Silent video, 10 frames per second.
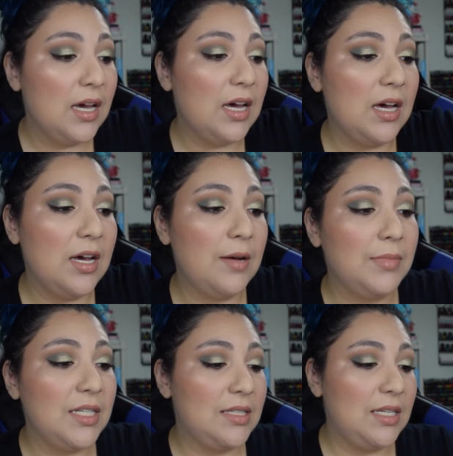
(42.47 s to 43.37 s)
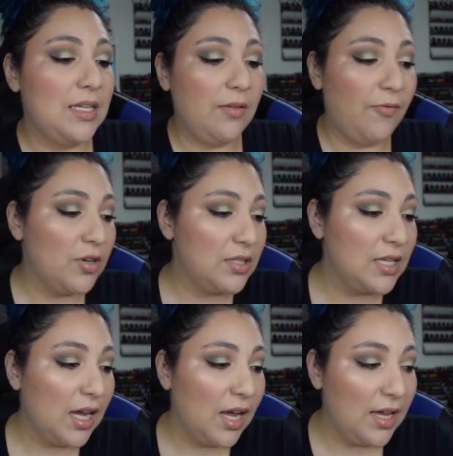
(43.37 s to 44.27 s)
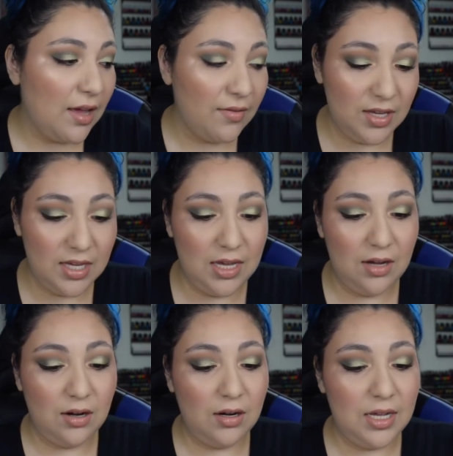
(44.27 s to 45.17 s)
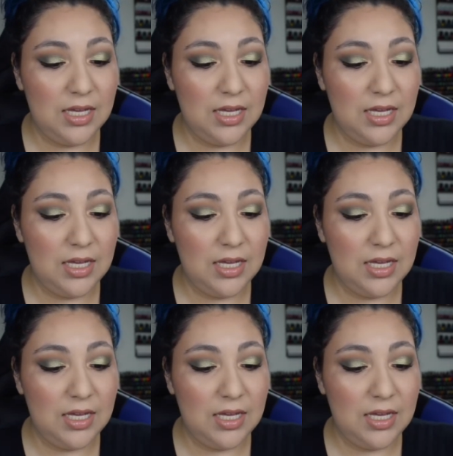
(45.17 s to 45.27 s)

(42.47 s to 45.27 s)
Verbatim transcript: Um, let's see, the first thing I have here